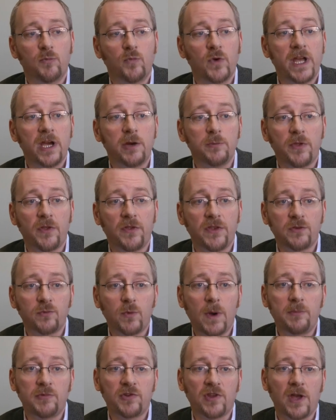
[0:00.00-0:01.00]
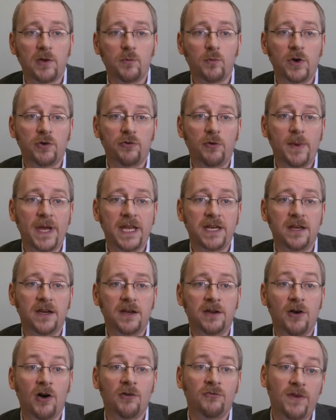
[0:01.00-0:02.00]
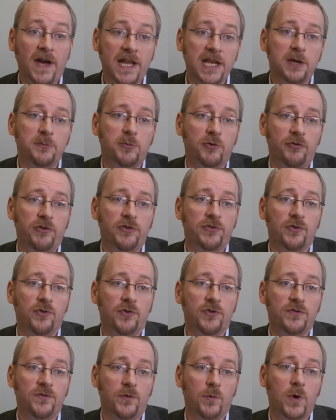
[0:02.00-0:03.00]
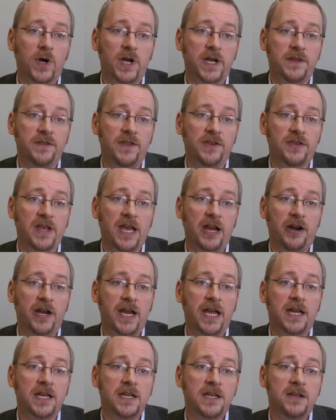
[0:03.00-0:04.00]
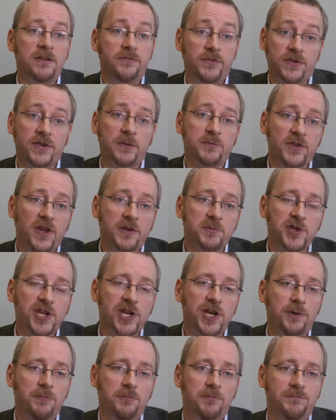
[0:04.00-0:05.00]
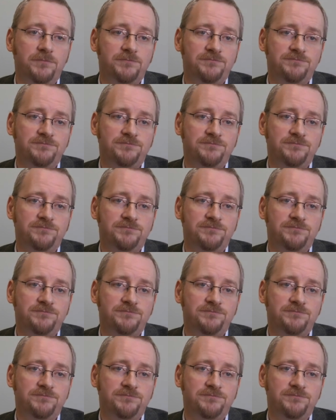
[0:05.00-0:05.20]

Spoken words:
We hope that this website will remain a valuable resource for work in this area for some time to come.